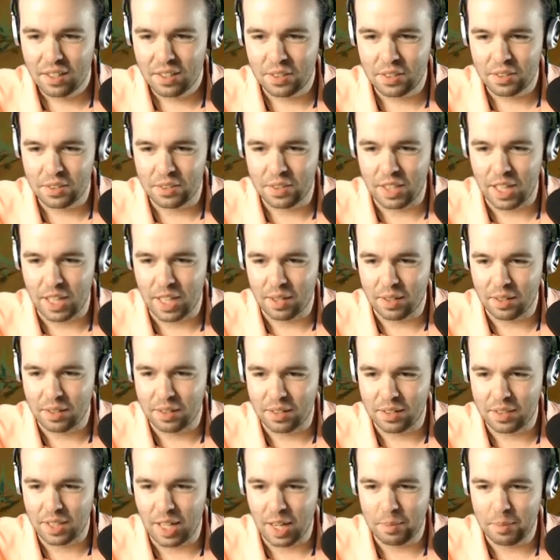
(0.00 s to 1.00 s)
smacking you.
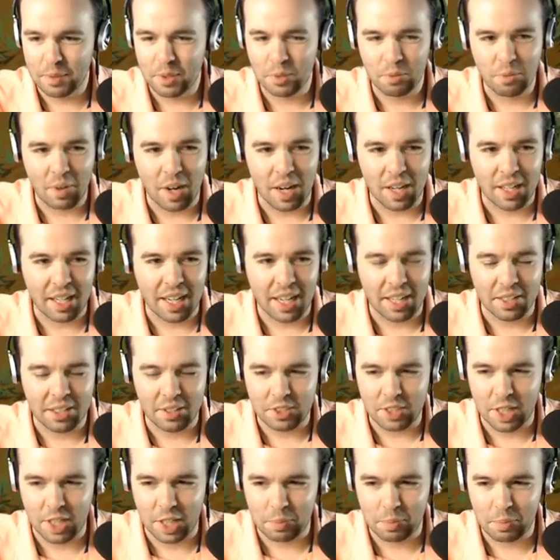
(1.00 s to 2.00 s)
Climb the rock at your
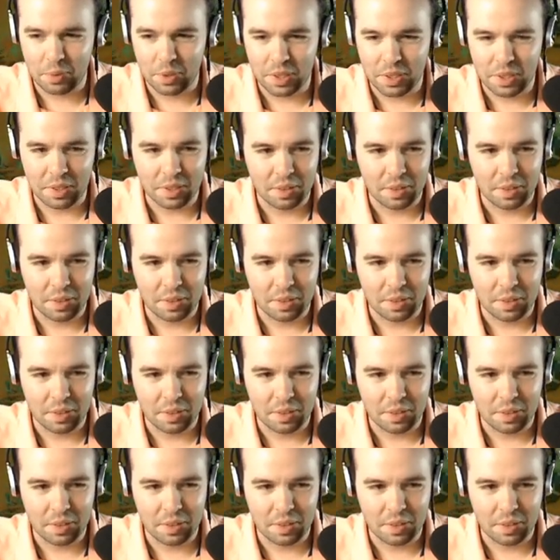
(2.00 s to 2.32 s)
checkpoint.